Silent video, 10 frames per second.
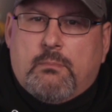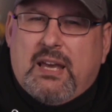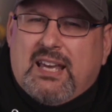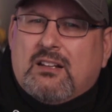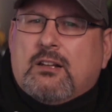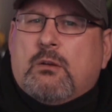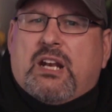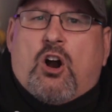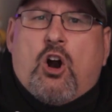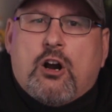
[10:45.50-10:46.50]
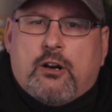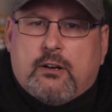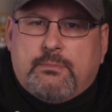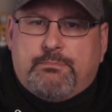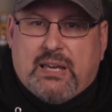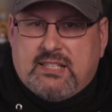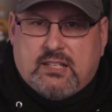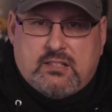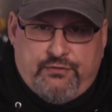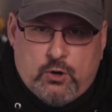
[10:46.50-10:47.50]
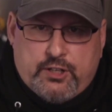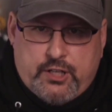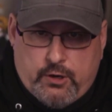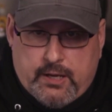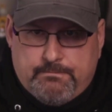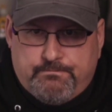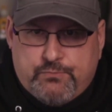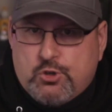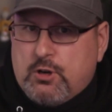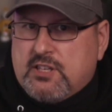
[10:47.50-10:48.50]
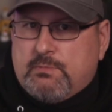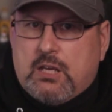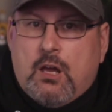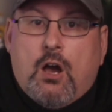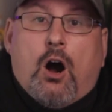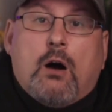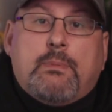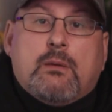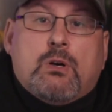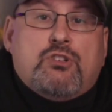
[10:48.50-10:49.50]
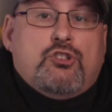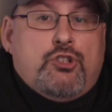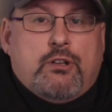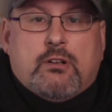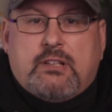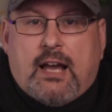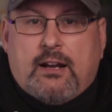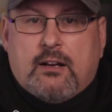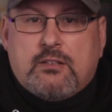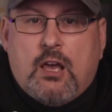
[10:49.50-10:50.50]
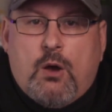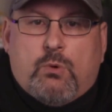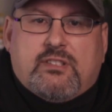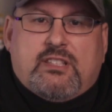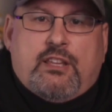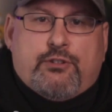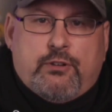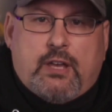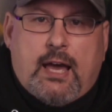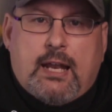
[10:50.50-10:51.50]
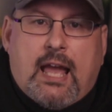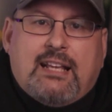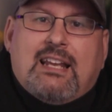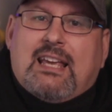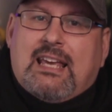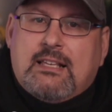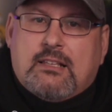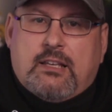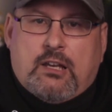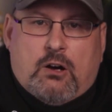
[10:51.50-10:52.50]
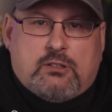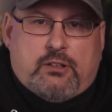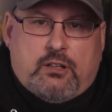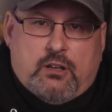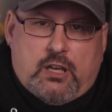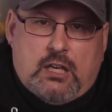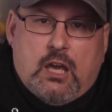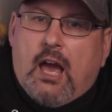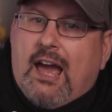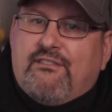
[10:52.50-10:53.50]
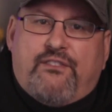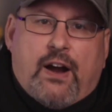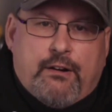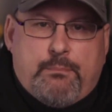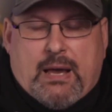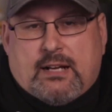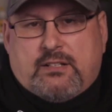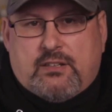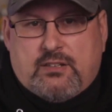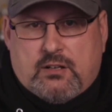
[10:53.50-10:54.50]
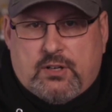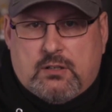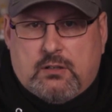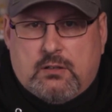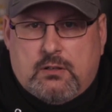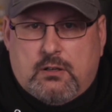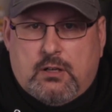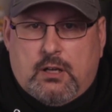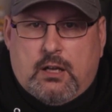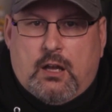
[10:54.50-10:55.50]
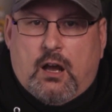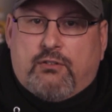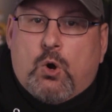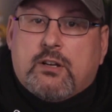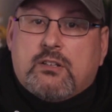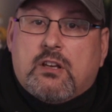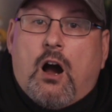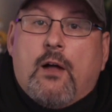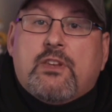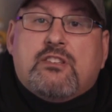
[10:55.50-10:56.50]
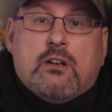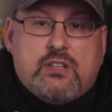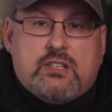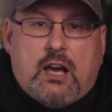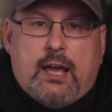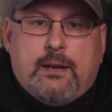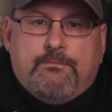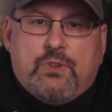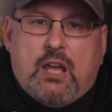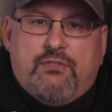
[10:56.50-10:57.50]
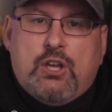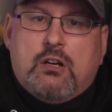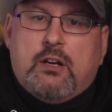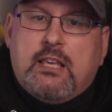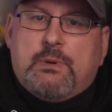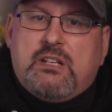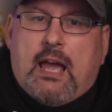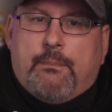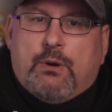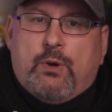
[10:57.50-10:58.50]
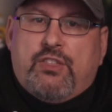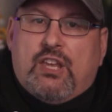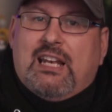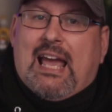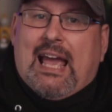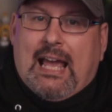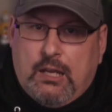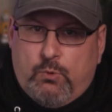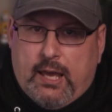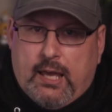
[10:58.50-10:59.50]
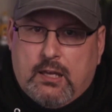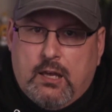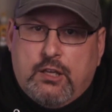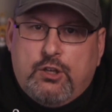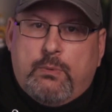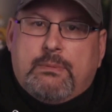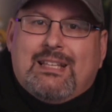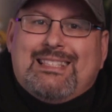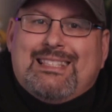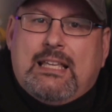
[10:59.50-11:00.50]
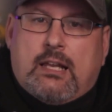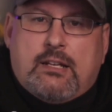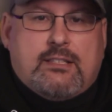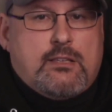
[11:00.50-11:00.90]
Make it a little bit harder and base64 encode it. Trust me, all but the most junior attackers will see through that and can easily alter the cookie and fire it back to the server. Of course, on the server side, if the cookie's been tampered with in any way, you'll be able to see that as